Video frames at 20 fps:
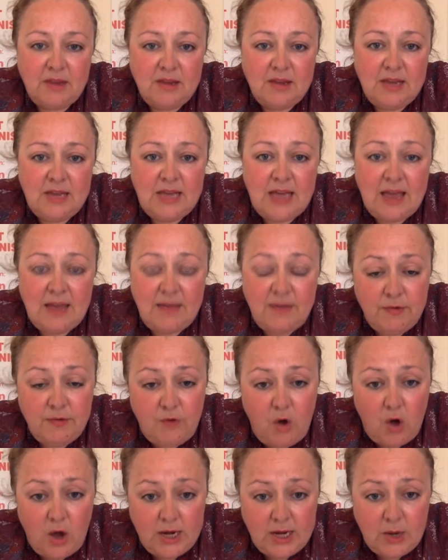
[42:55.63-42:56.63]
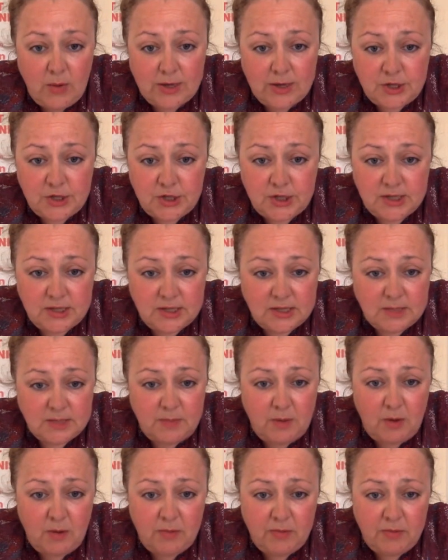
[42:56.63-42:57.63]
If you've got any questions,
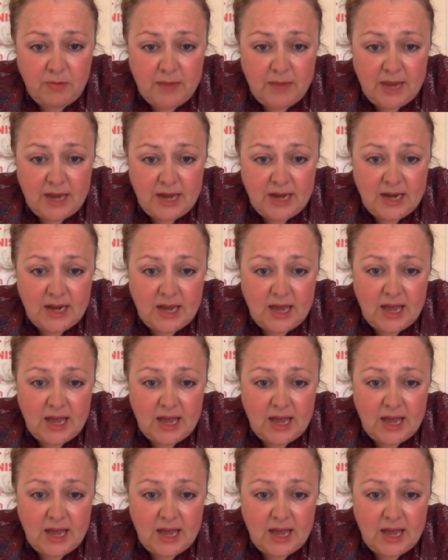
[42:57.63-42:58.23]
pop them in.